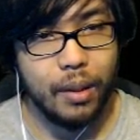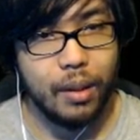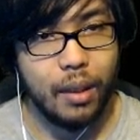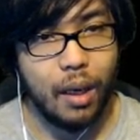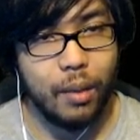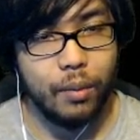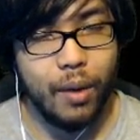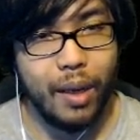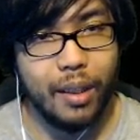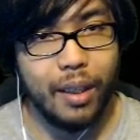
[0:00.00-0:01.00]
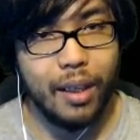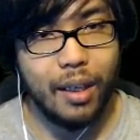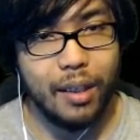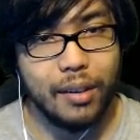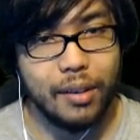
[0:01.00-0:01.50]
Alrighty,
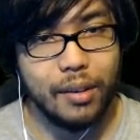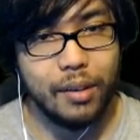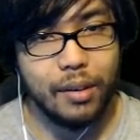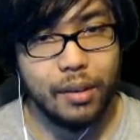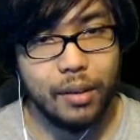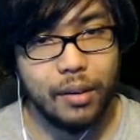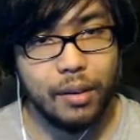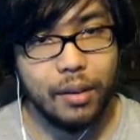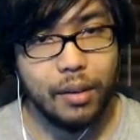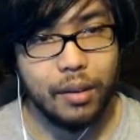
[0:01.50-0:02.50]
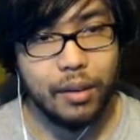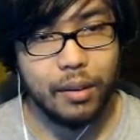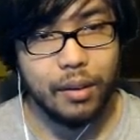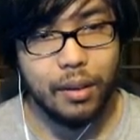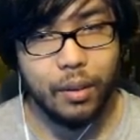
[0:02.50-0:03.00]
guys.
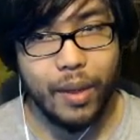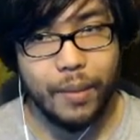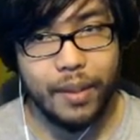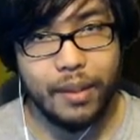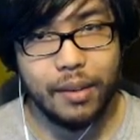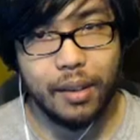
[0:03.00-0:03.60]
New enemies?